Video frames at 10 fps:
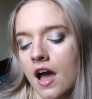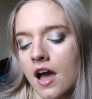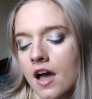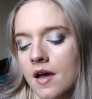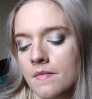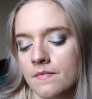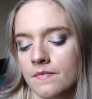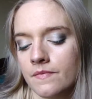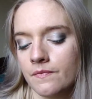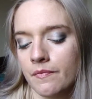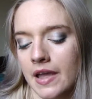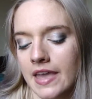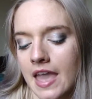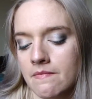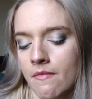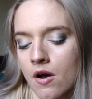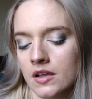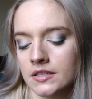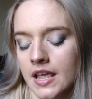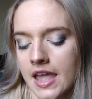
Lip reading: by Kate Moss.